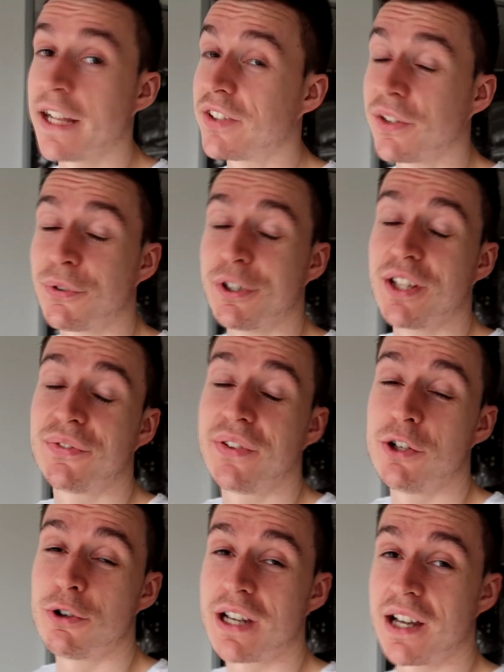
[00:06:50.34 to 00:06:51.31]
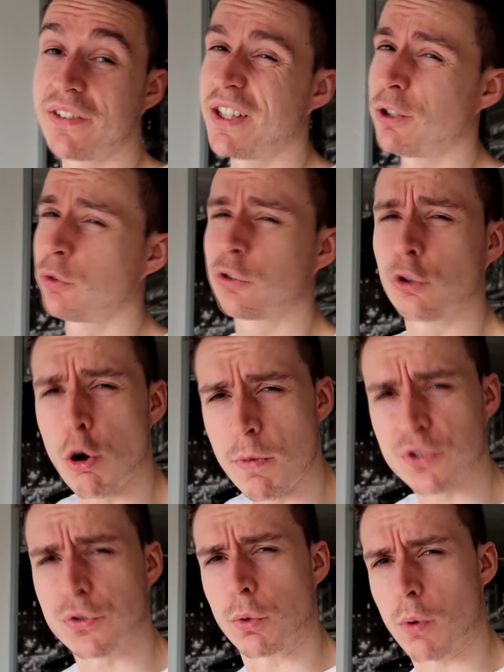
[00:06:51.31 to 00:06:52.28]
that's it for this video, guys. Thank you so
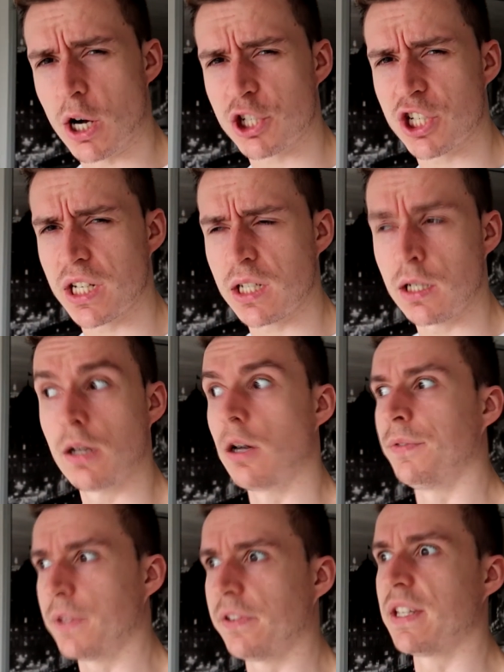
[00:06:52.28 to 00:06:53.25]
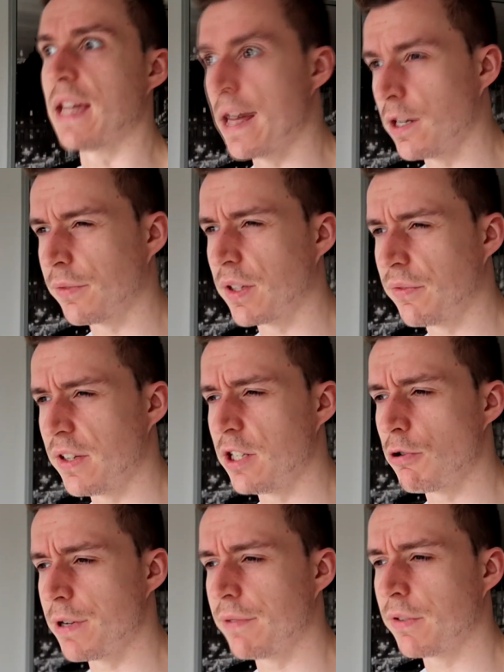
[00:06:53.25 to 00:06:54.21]
much for watching until the end of the
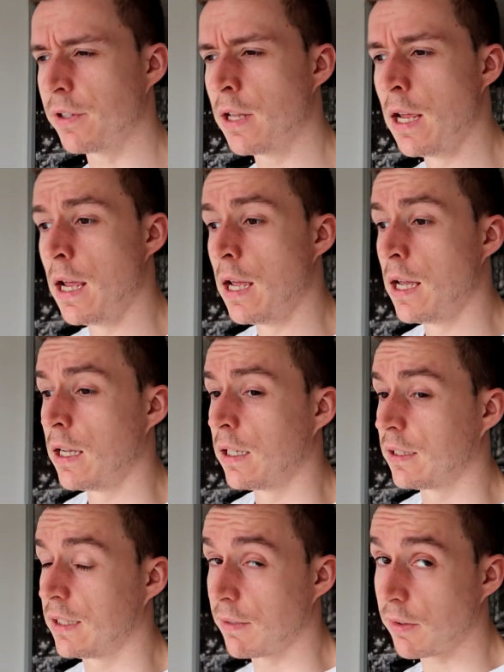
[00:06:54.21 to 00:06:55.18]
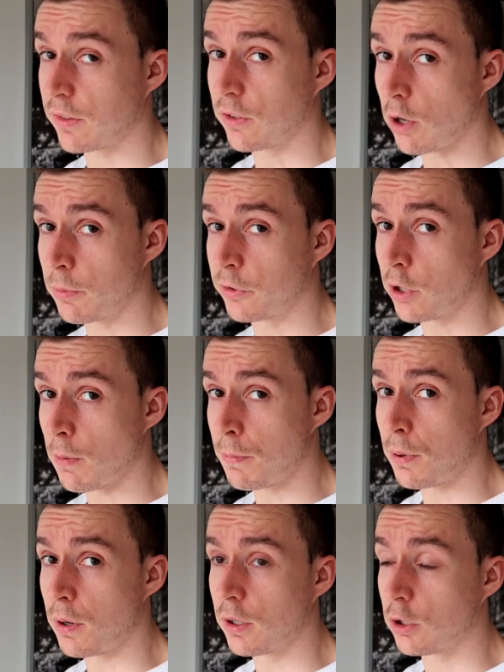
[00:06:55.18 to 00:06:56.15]
video even. Give it a thumbs
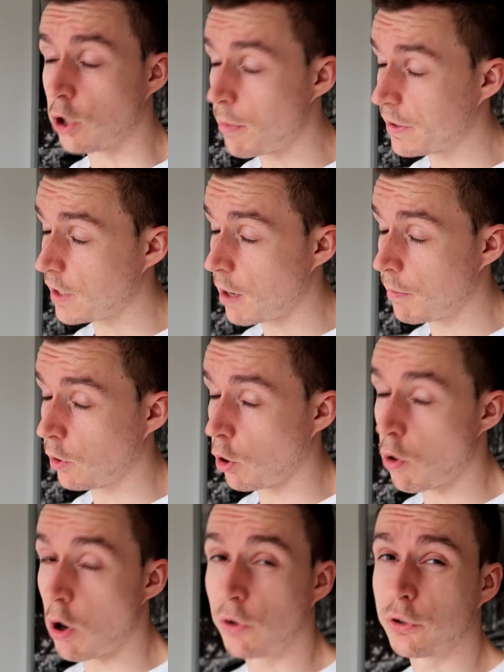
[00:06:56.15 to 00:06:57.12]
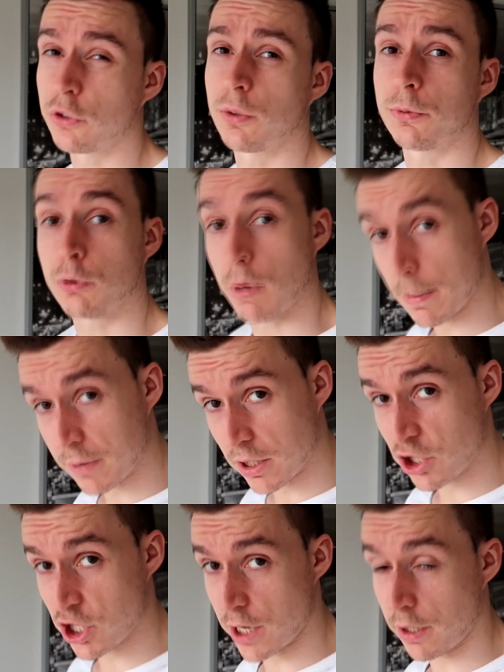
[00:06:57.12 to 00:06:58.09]
up, comment down below, also subscribe to
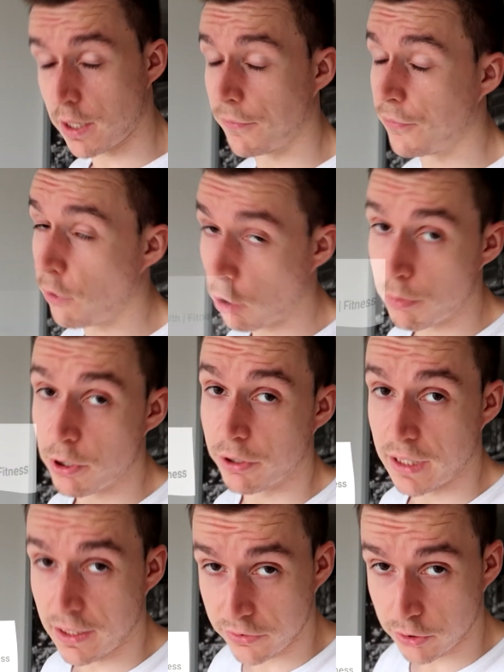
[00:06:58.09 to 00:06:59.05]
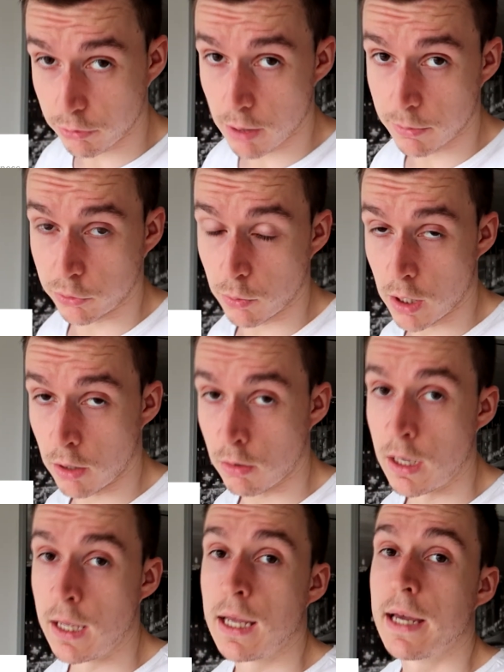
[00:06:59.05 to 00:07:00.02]
the channel and follow me on Instagram as
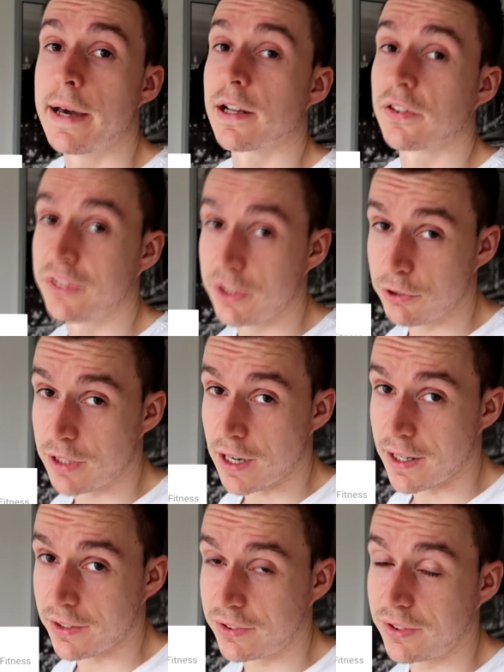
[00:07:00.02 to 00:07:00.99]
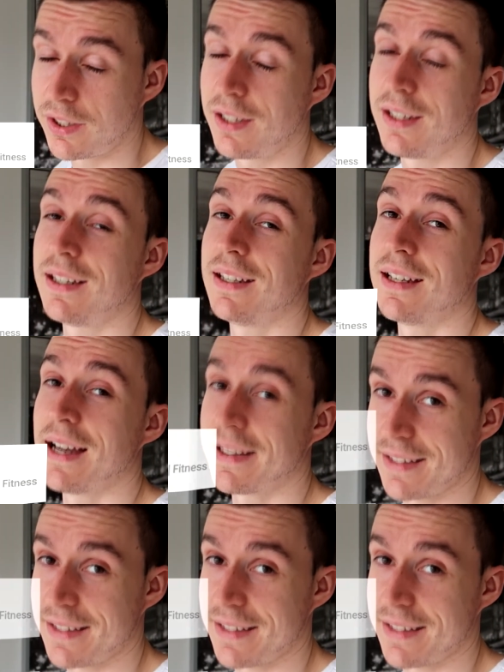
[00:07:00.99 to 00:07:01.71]
well. And I'll see you guys at